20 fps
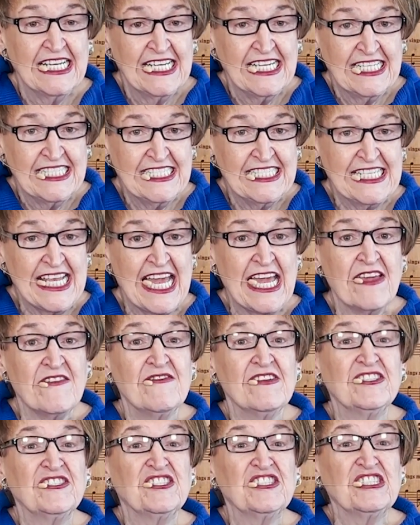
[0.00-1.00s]

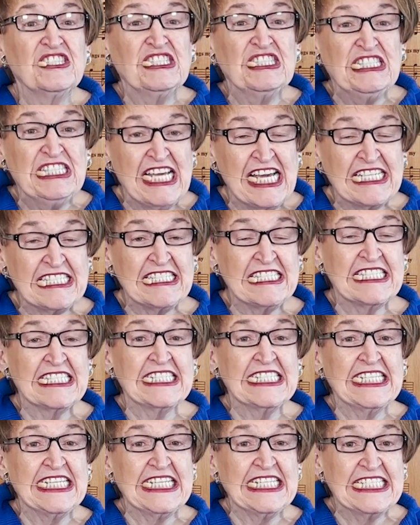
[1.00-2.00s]
David's
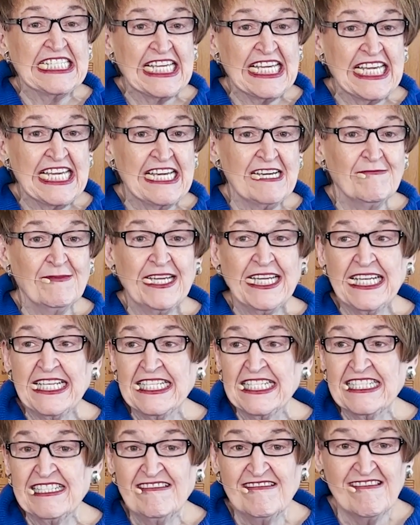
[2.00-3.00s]
destiny to him. He
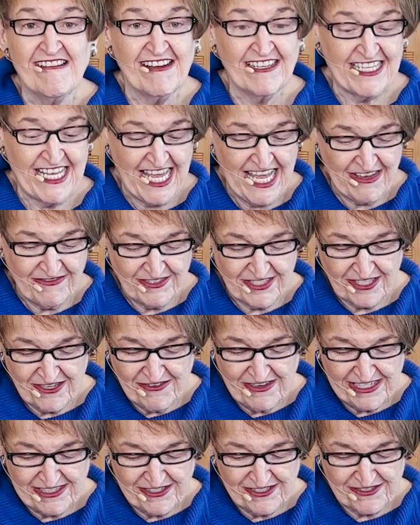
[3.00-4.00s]
did not have to go
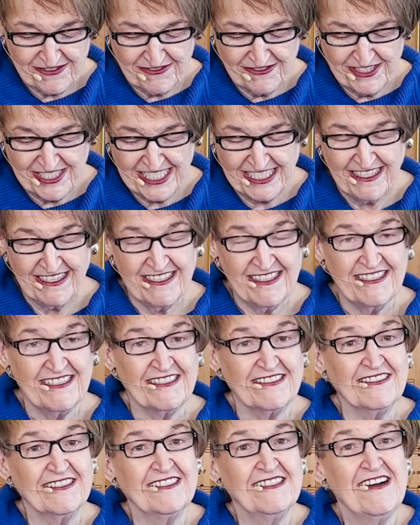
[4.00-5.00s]
out searching.
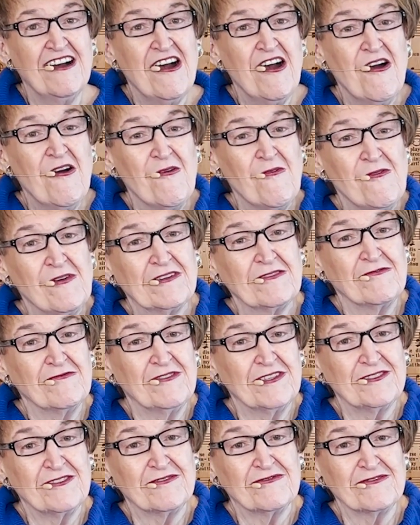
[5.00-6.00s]
Oh, what a
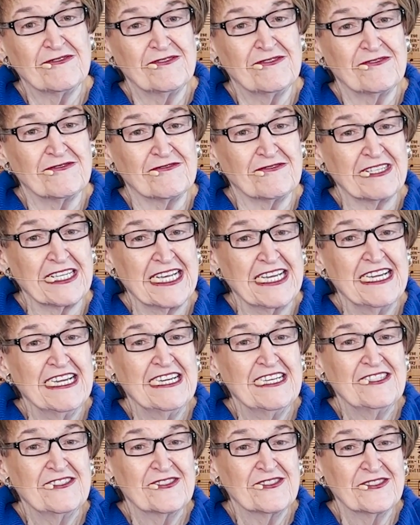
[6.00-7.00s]
wonderful story
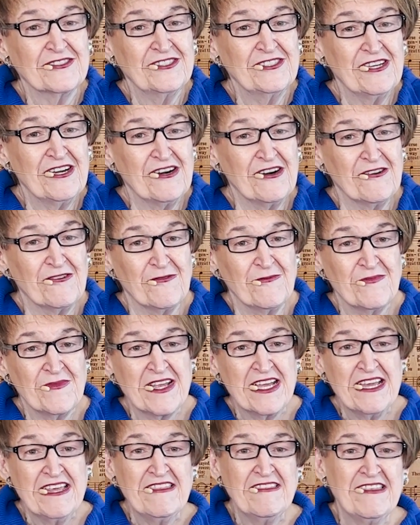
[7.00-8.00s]
to know
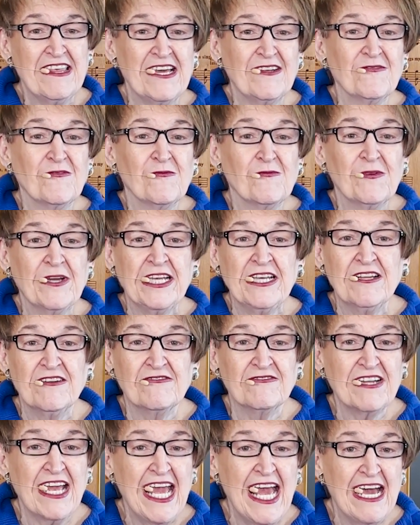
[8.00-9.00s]
that we
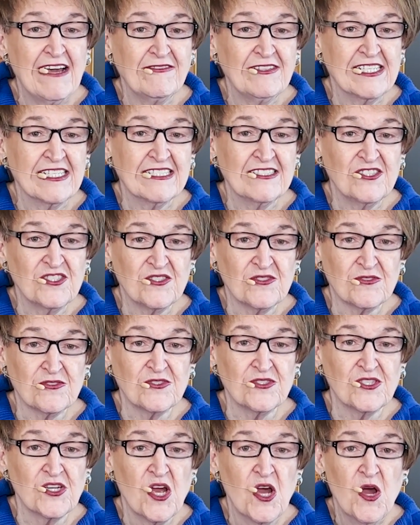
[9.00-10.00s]
don't have to
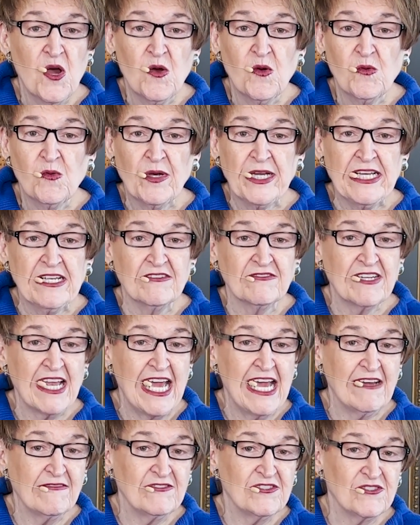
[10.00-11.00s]
search. We don't
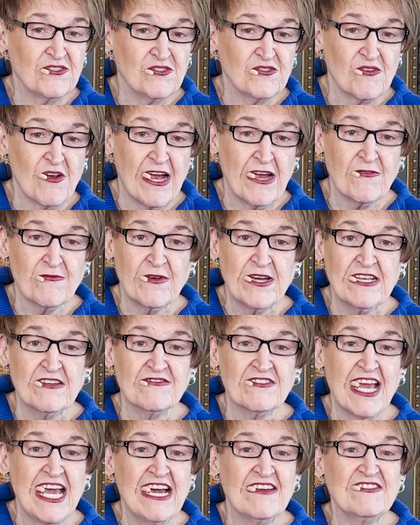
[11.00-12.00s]
have to try. We don't
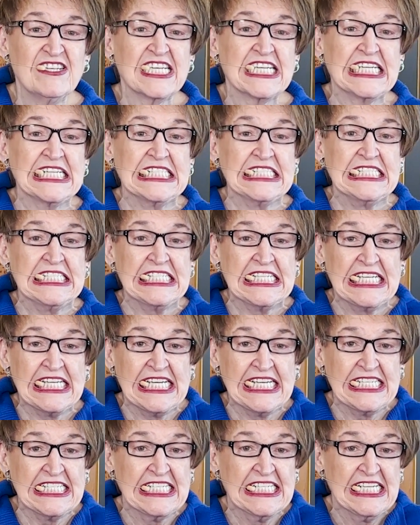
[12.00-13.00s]
have to
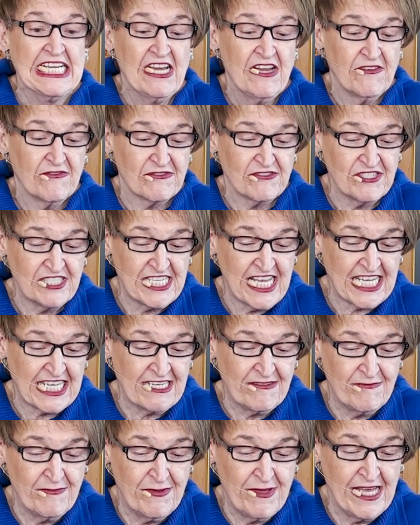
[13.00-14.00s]
contend for
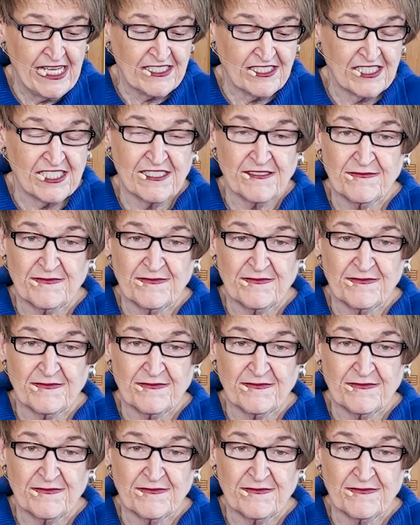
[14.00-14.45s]
second best.